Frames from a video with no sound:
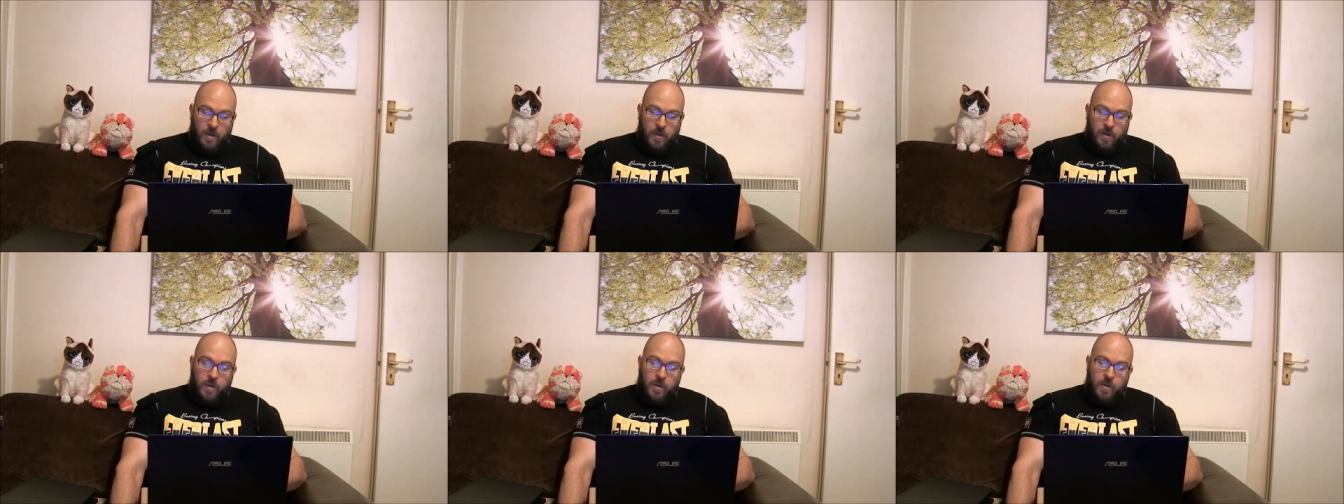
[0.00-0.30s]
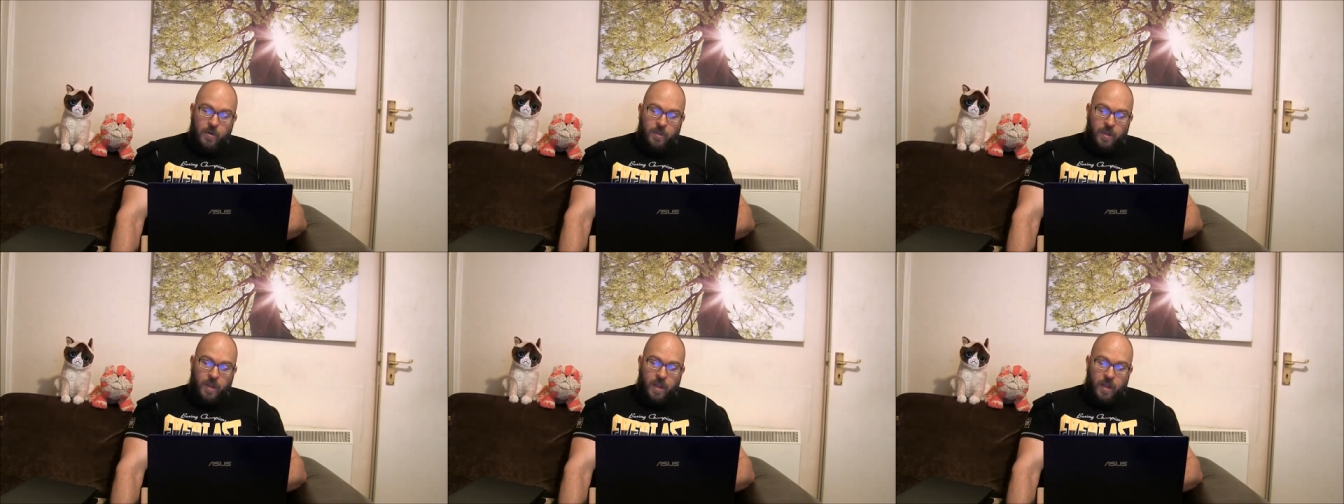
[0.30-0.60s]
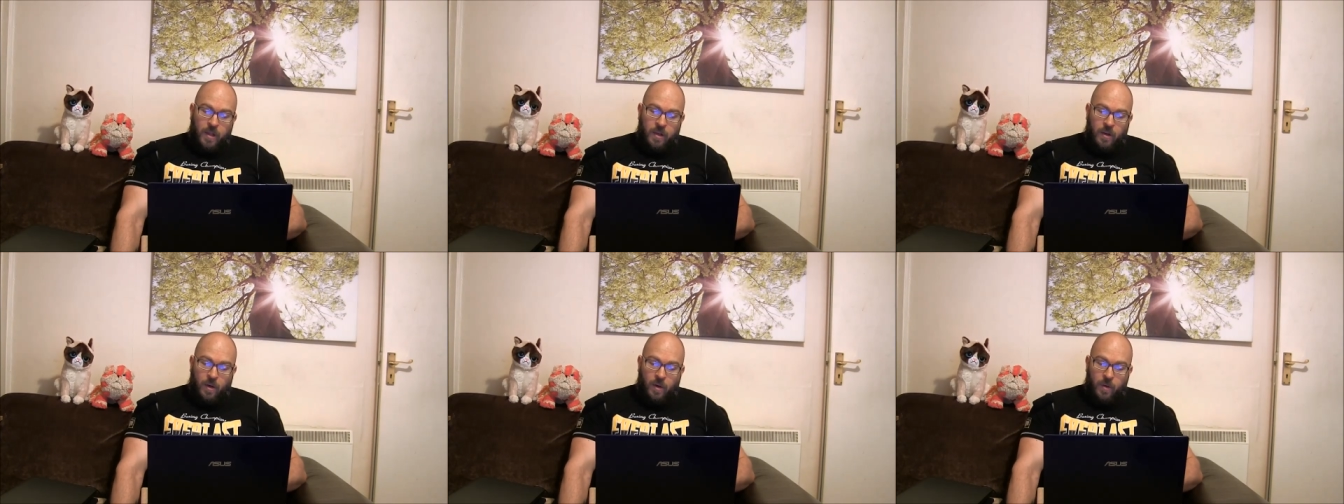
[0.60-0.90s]
Do you
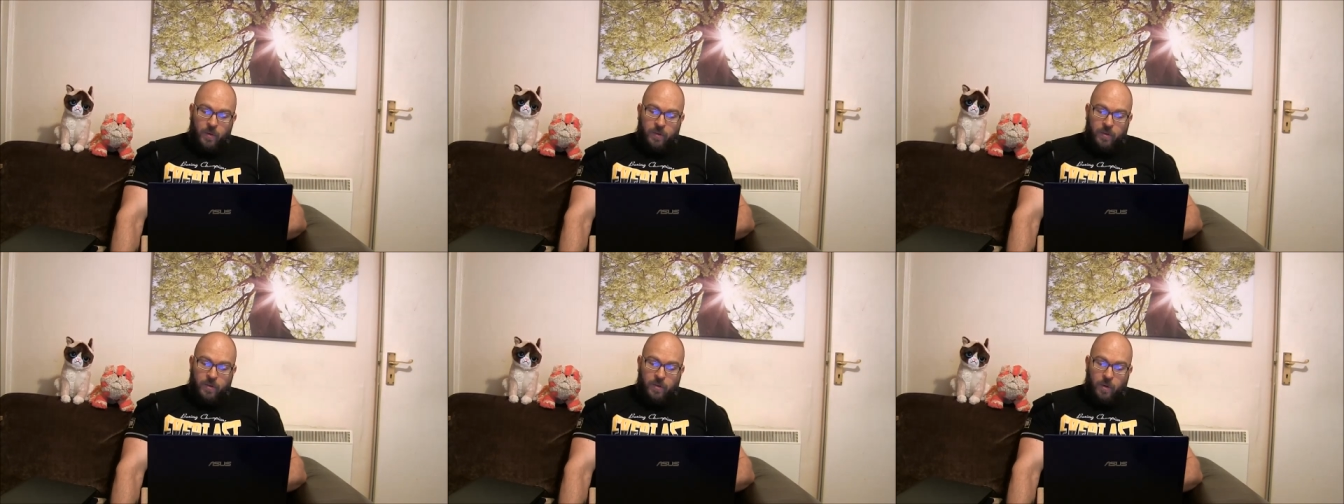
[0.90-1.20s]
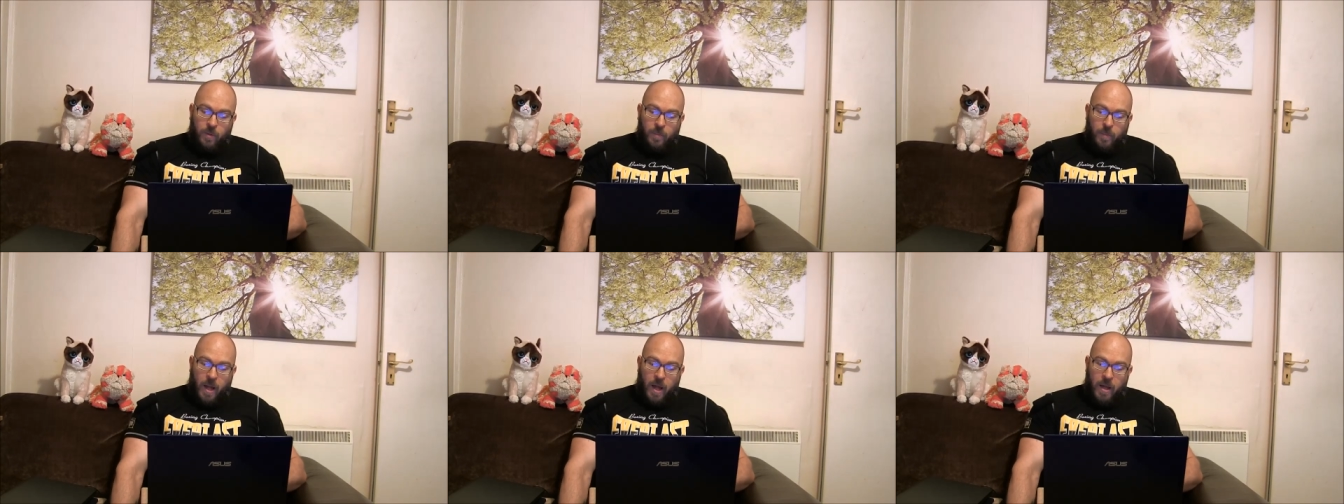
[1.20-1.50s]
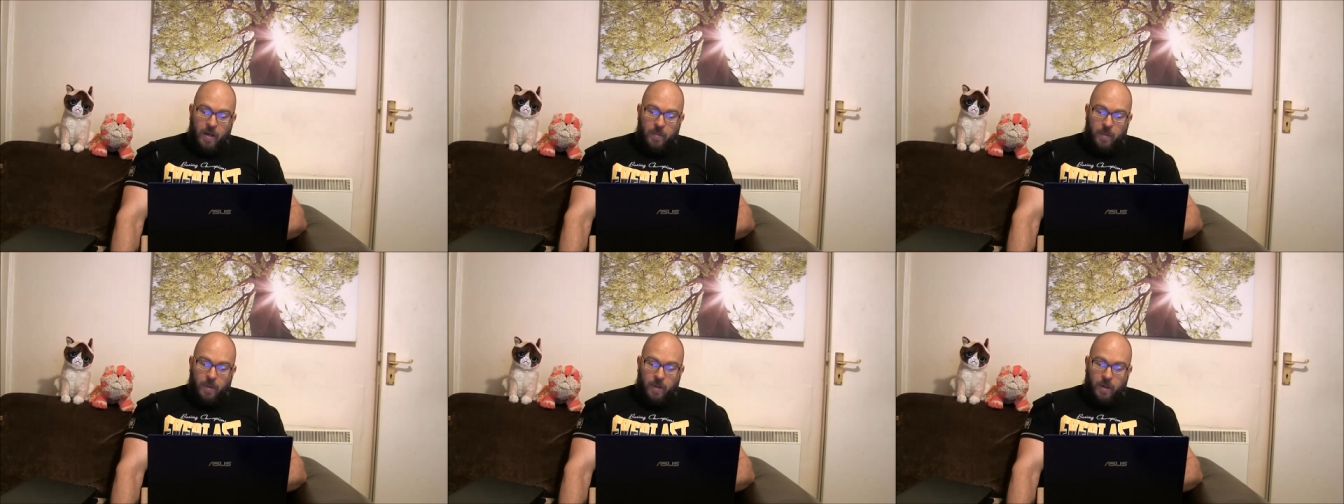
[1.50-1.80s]
think old school
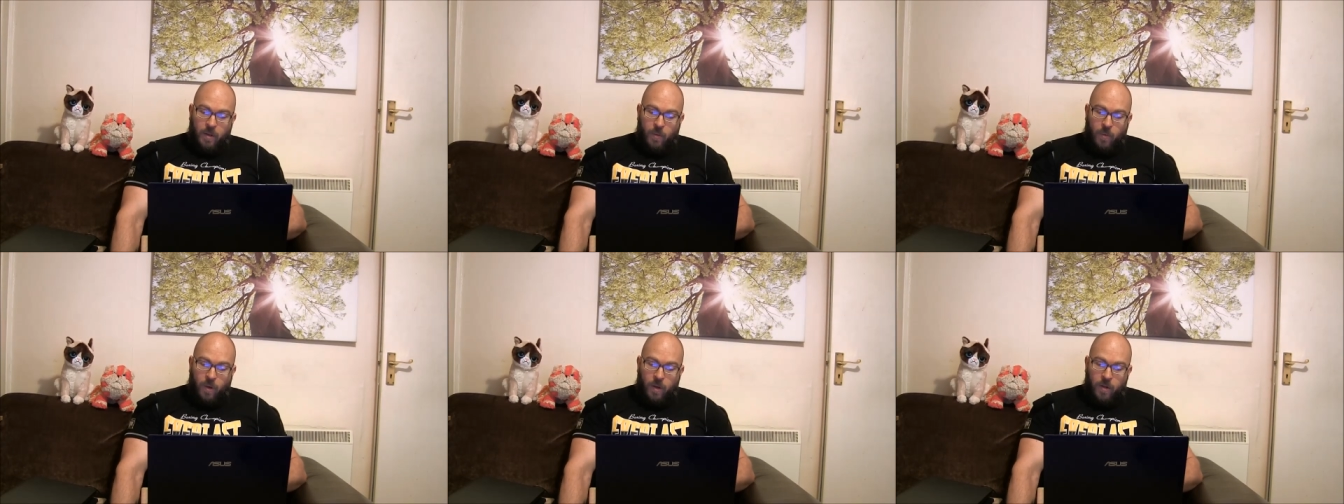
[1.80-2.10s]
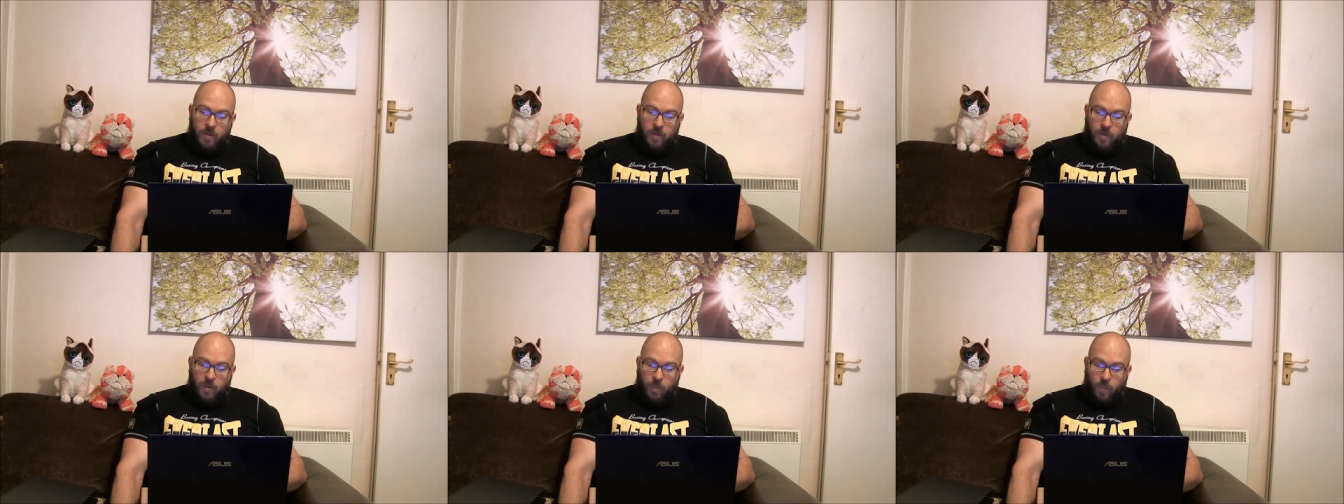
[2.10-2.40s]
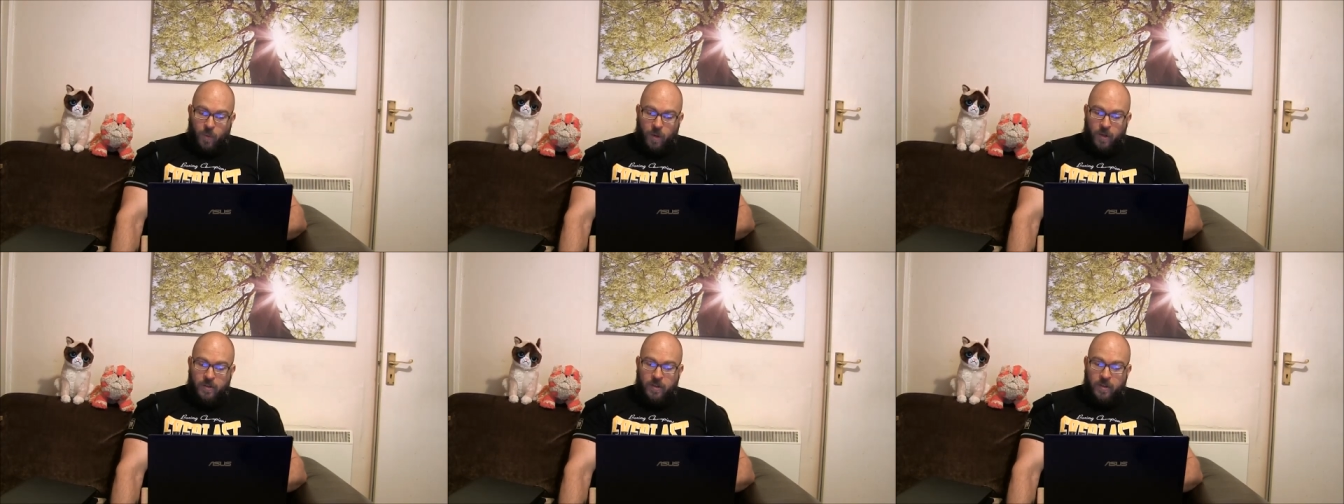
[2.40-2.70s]
bodybuilding was or
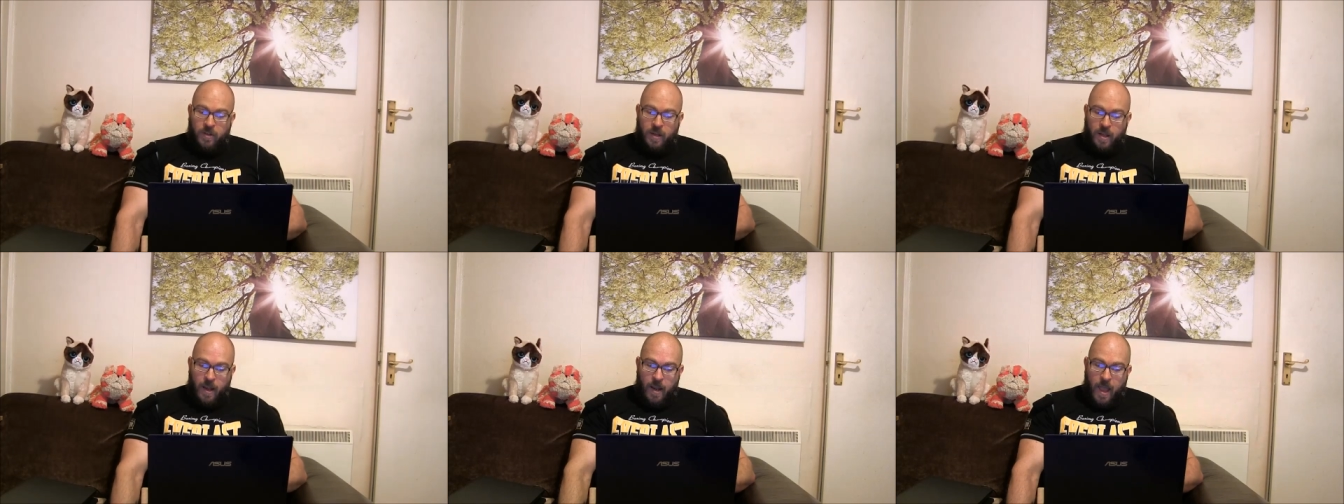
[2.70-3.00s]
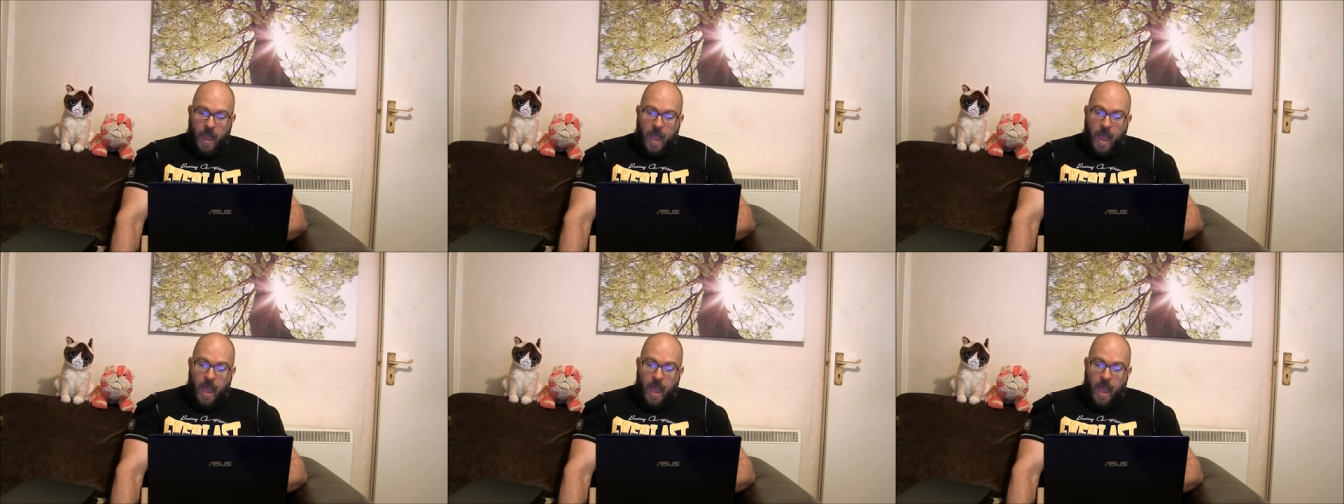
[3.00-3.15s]
wasn't